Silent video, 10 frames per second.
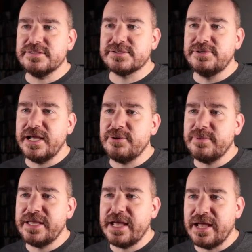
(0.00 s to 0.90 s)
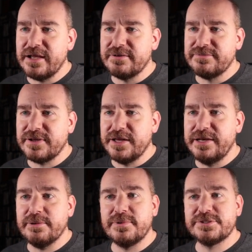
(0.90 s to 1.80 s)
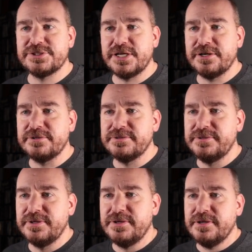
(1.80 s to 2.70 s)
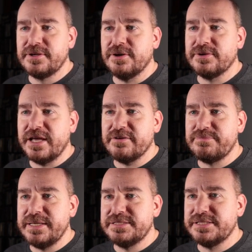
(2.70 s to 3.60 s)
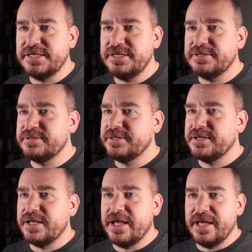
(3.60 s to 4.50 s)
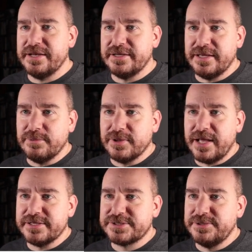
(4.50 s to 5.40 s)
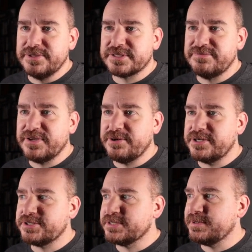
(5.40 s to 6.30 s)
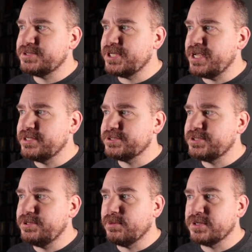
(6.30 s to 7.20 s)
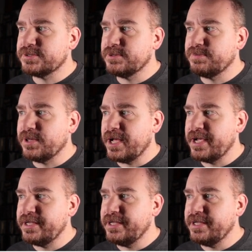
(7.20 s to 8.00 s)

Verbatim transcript: So now we have a network share called FBT, and it will ask you this configuration has been changed. Do you want to apply?